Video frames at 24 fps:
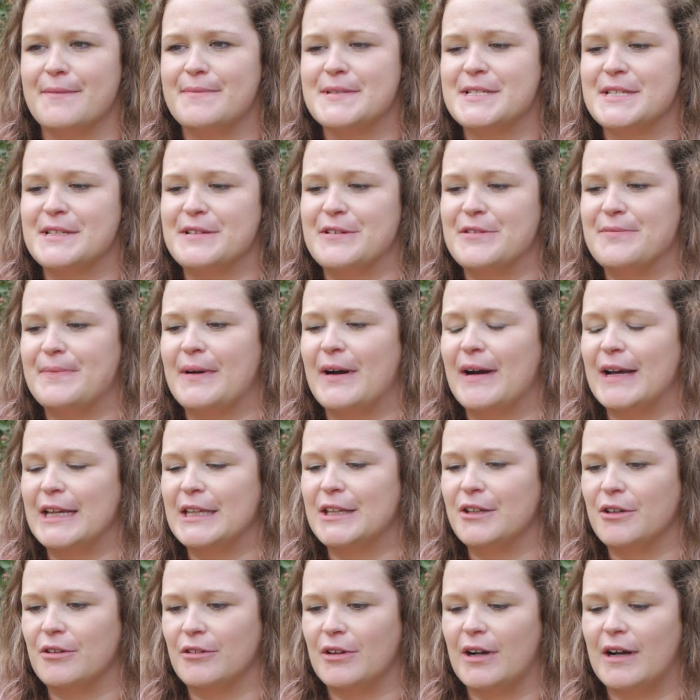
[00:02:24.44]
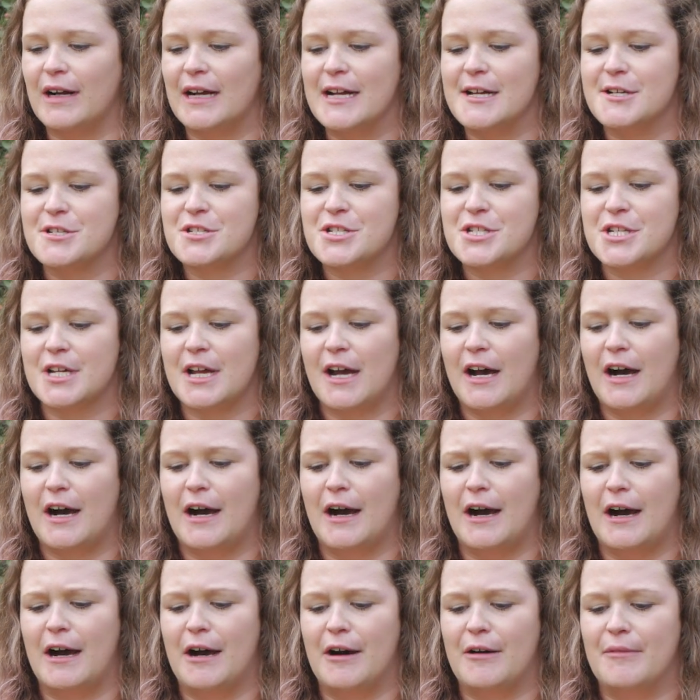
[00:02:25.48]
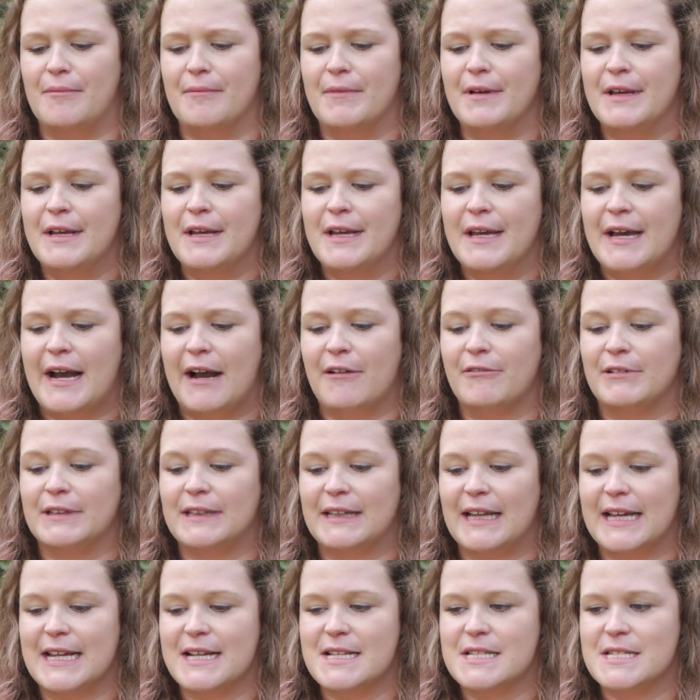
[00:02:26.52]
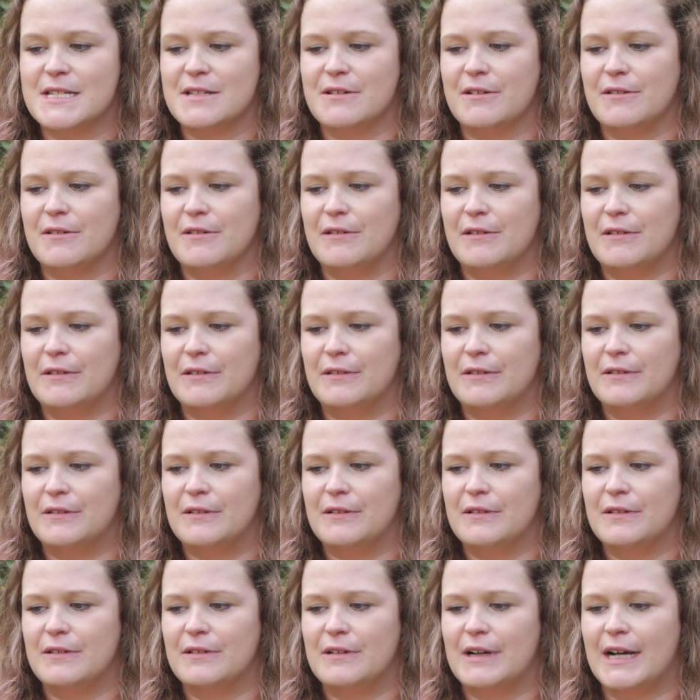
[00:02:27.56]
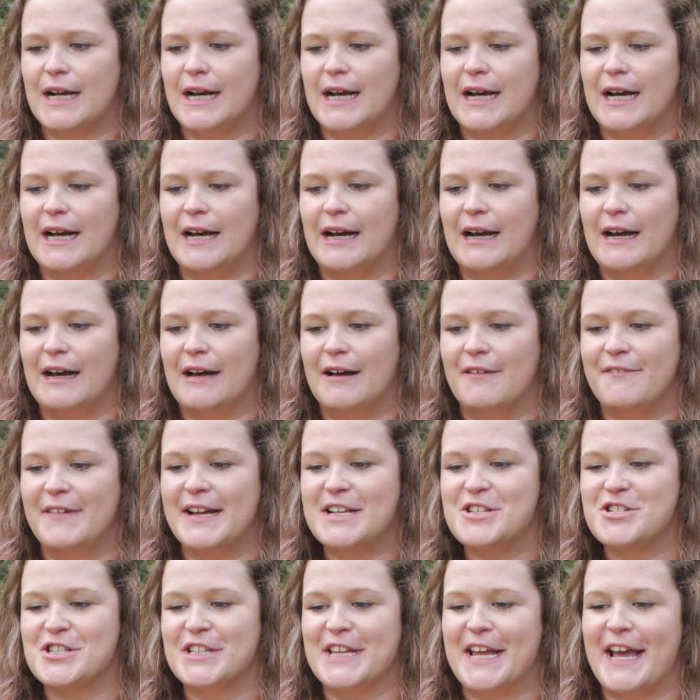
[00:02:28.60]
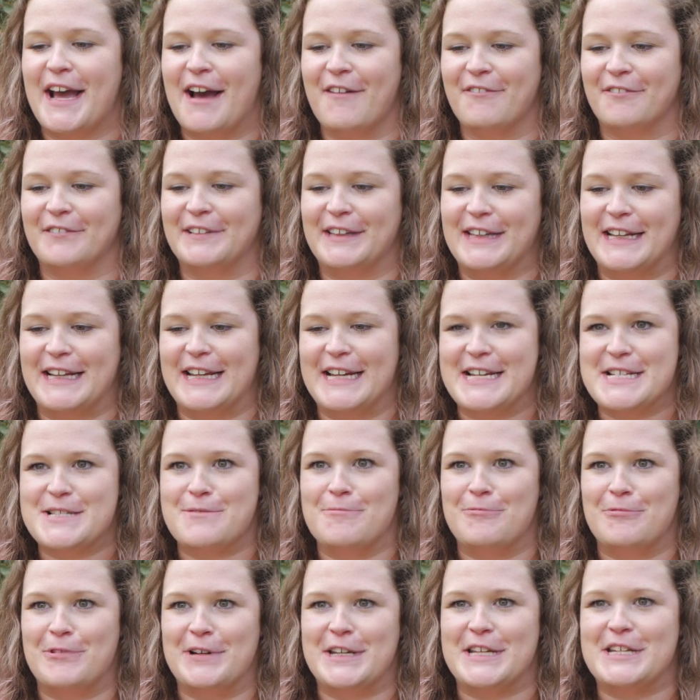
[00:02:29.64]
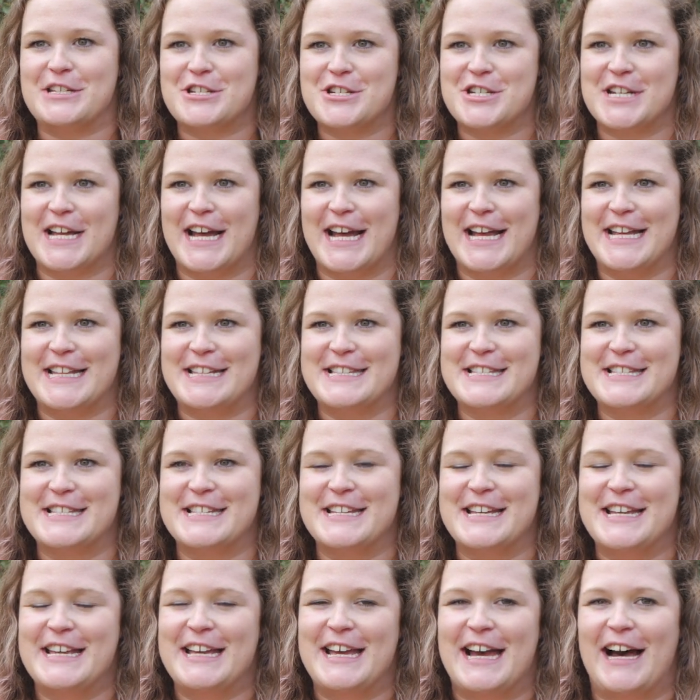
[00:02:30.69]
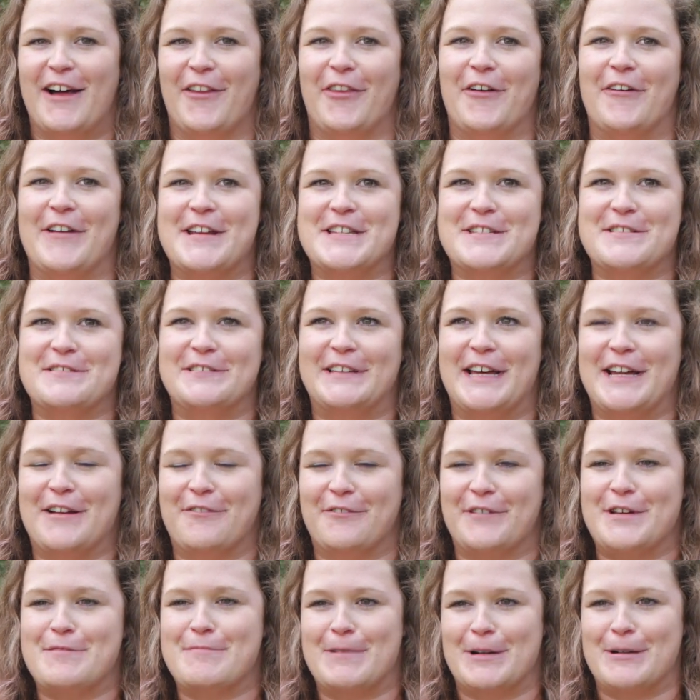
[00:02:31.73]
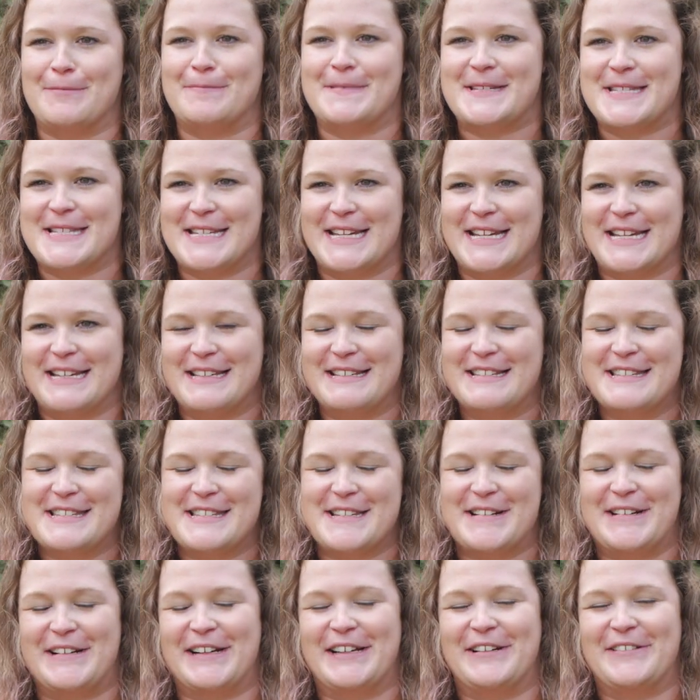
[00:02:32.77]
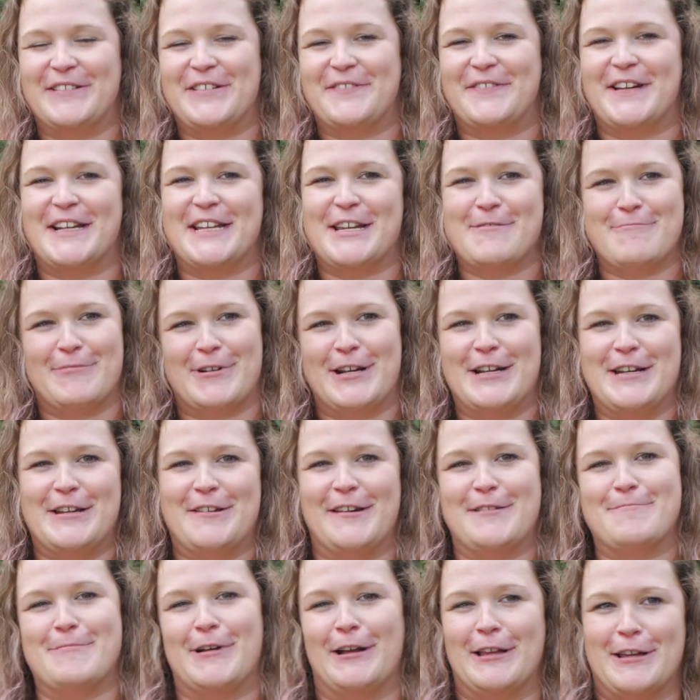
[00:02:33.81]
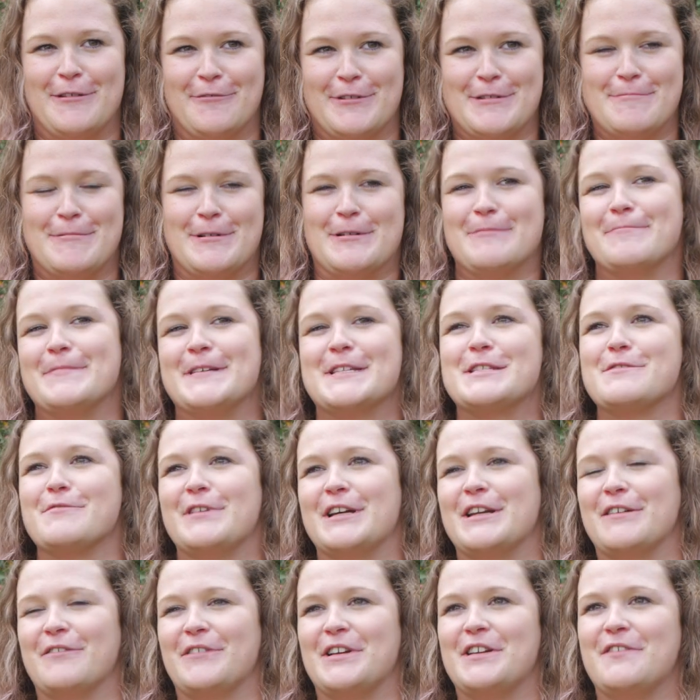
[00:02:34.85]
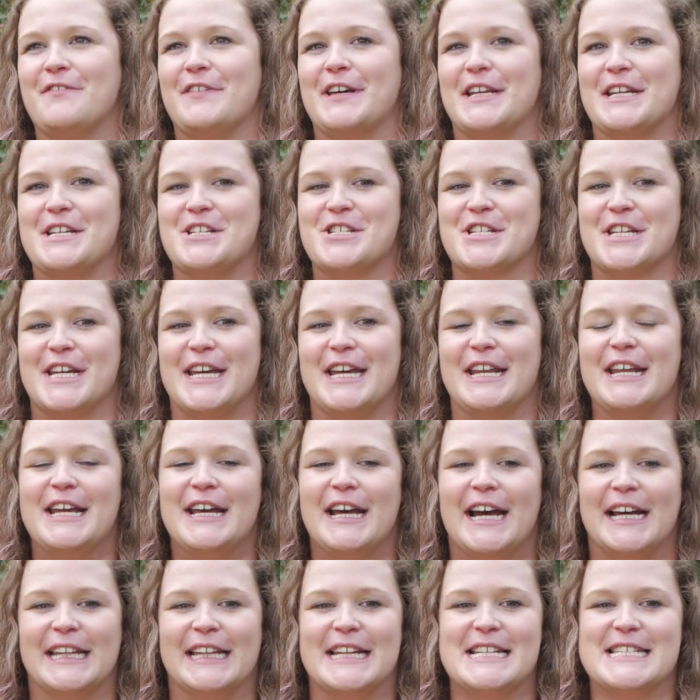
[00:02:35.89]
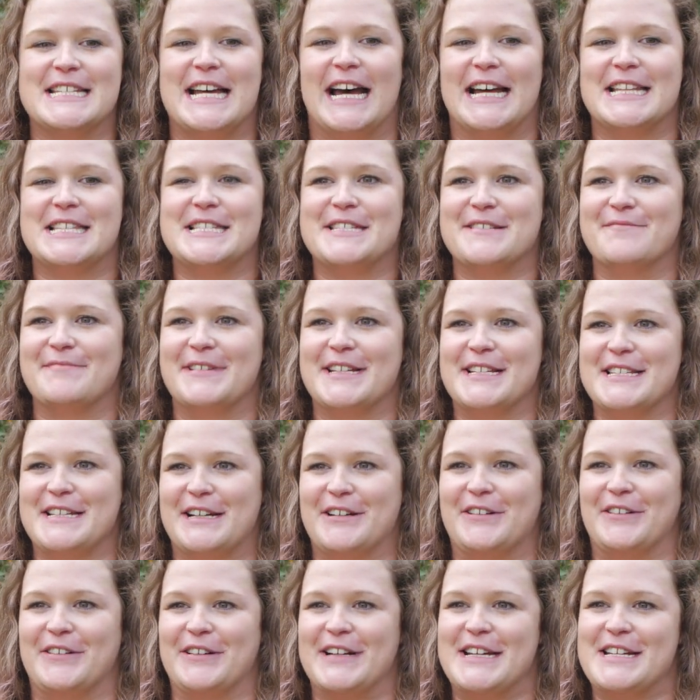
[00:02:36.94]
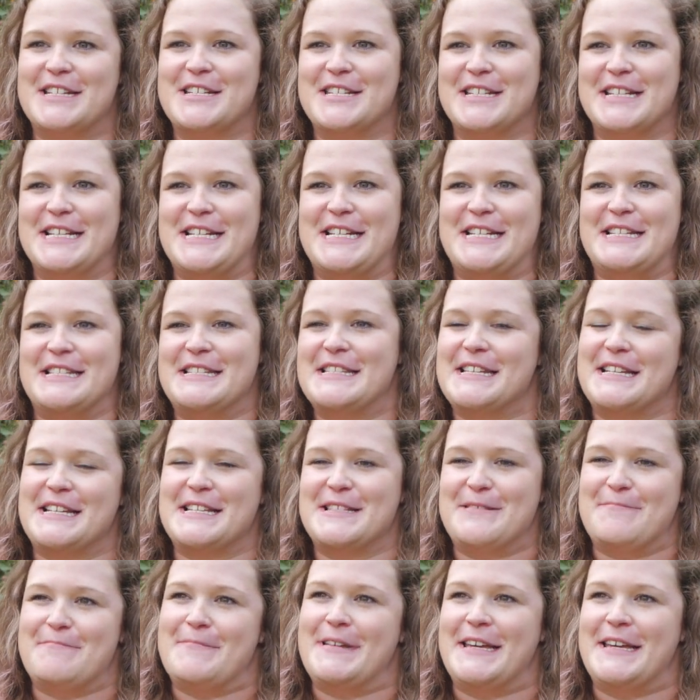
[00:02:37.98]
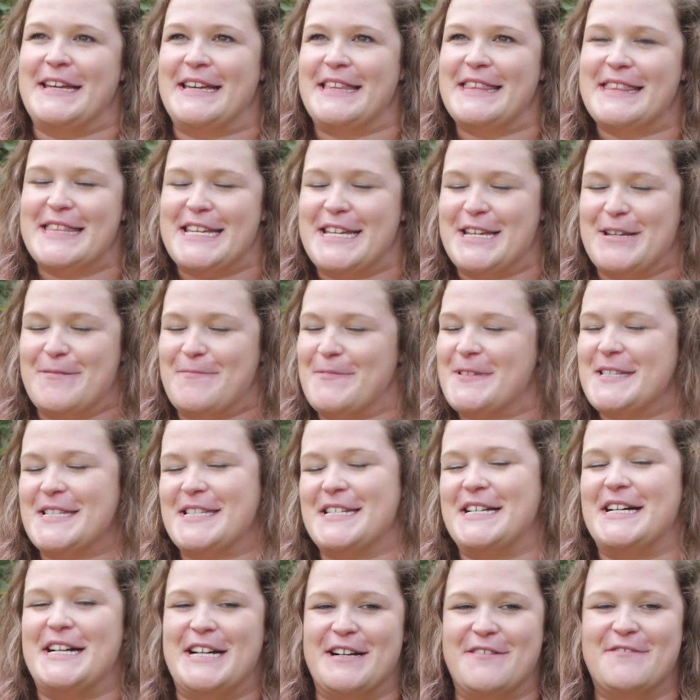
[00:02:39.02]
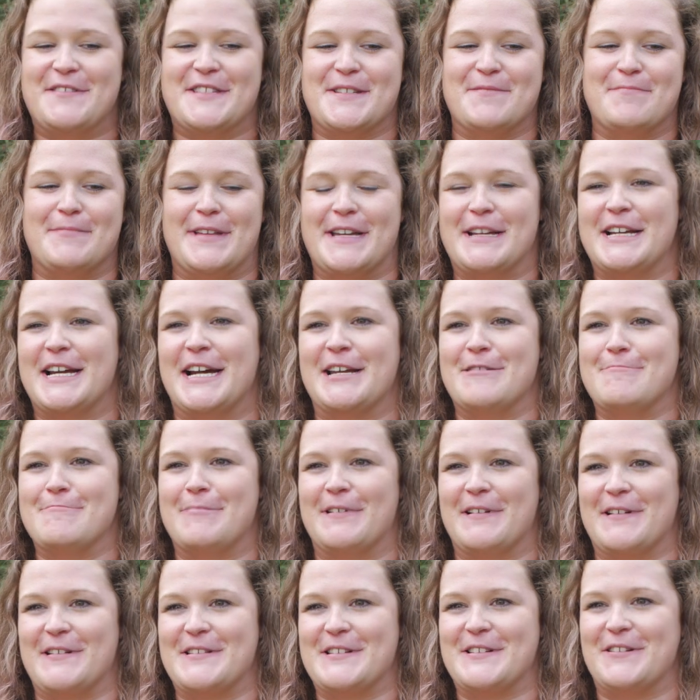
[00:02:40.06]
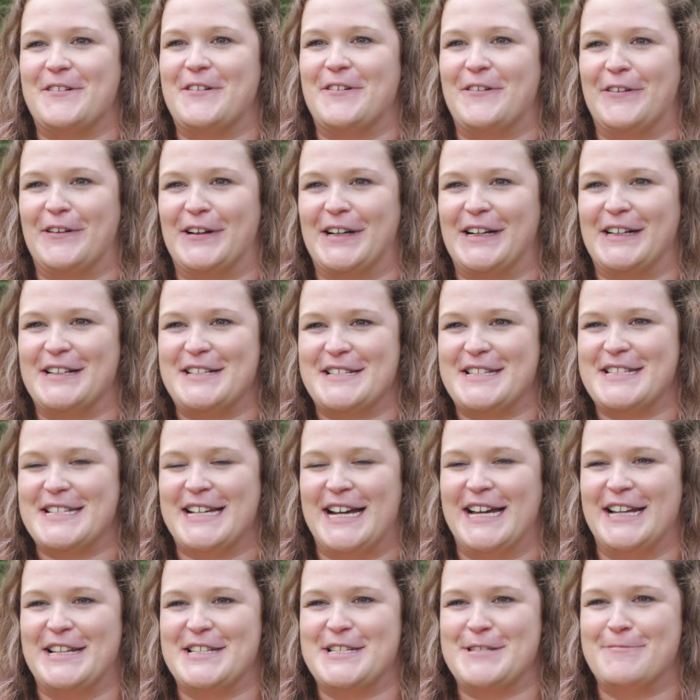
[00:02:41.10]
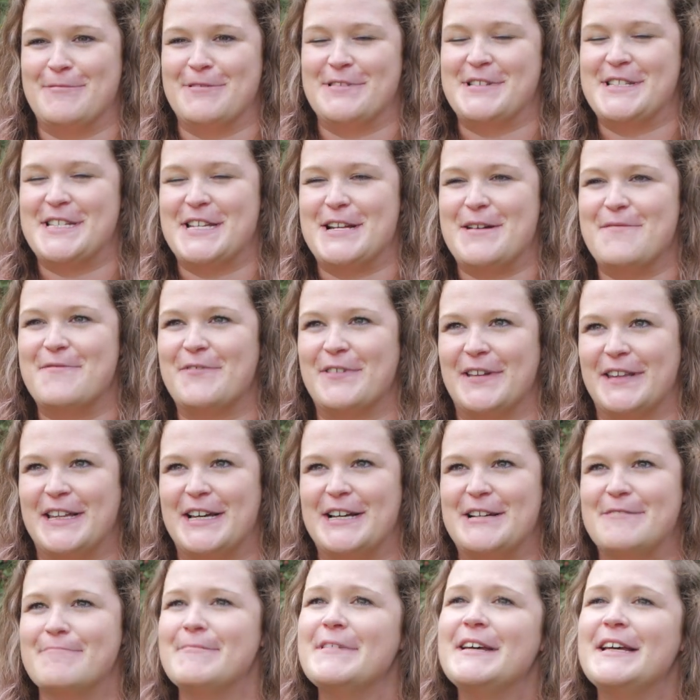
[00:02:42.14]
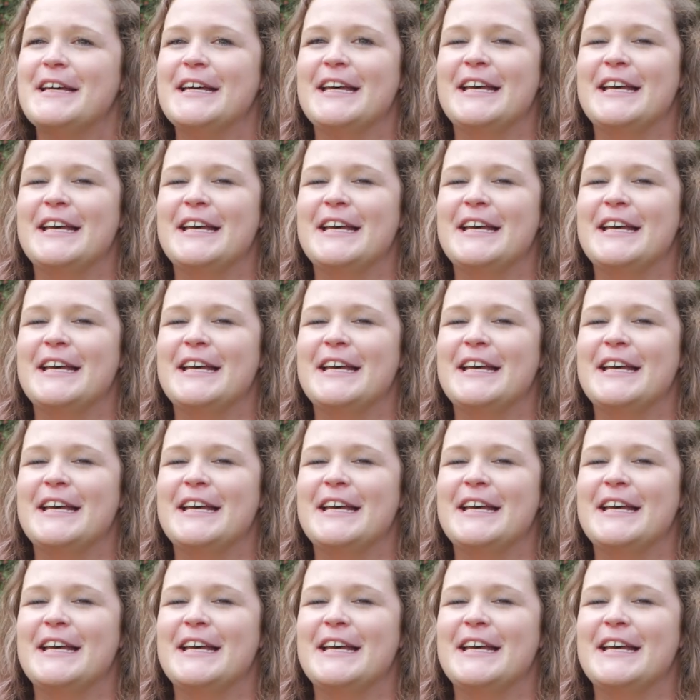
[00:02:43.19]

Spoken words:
up to behind the garage. I would like to eventually have really nice wooden sheds, although I do like repurposing, so I don't know if I'd get brand new. I'd probably repurpose one and refinish it. I'd like to add some like decorations, like some pig themed stuff, some like kind of barn decor, just kind of spruce it up for them.